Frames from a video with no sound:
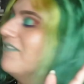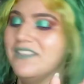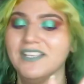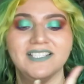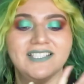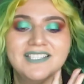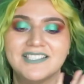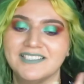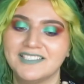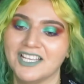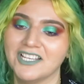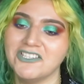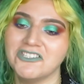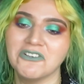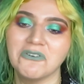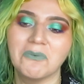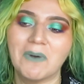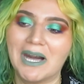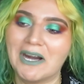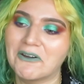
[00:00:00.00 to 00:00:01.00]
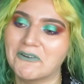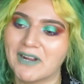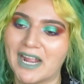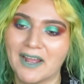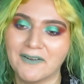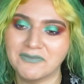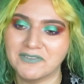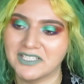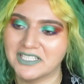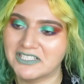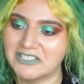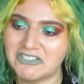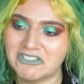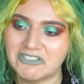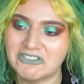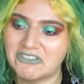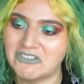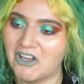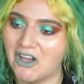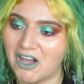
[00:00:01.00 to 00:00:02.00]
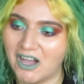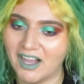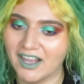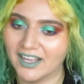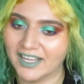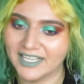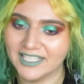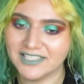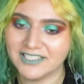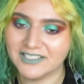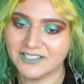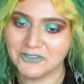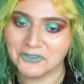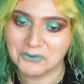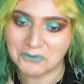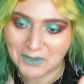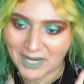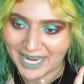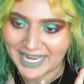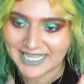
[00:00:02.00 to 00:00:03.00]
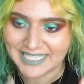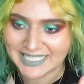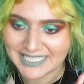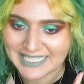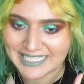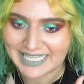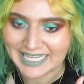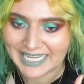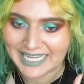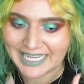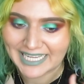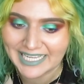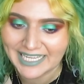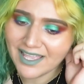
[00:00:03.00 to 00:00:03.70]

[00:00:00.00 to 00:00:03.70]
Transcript: this is such a well-crafted song. It's crazy.